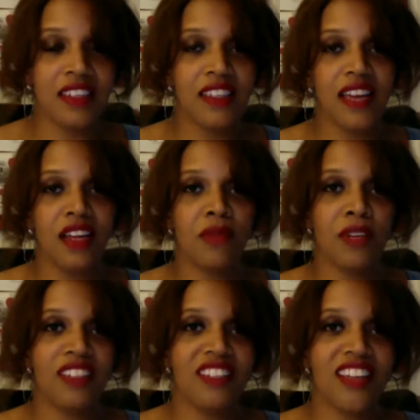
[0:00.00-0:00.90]
that could be
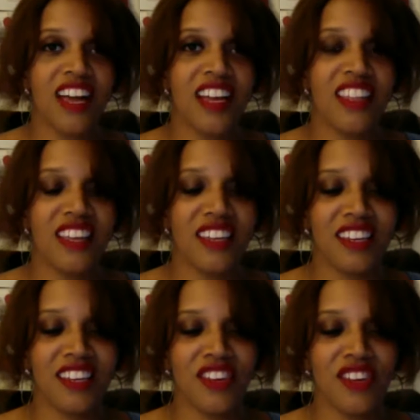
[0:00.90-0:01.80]
a sign that,
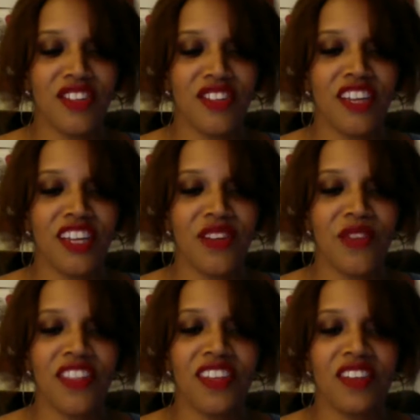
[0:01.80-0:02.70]
you're dealing
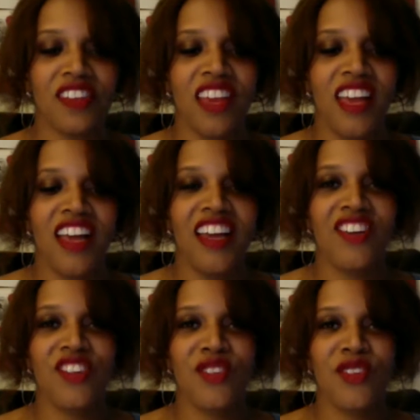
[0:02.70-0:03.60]
with this
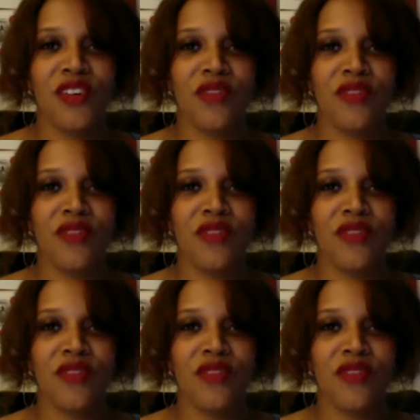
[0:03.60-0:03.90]
issue of